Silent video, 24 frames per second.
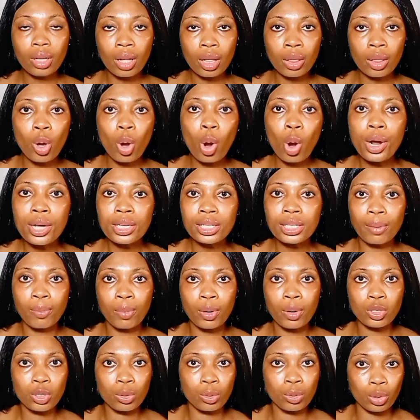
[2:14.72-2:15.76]
the oils I'm
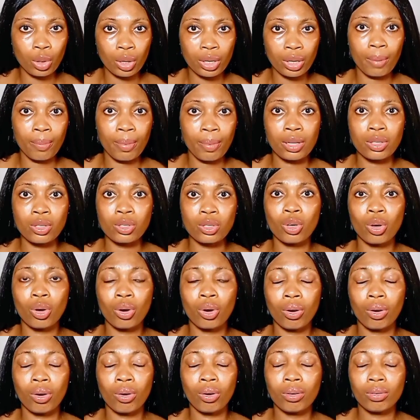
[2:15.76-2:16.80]
going to be talking about,
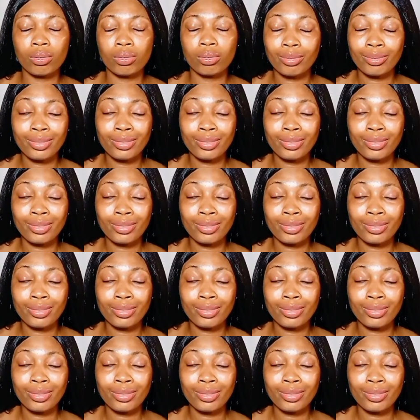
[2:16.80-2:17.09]
your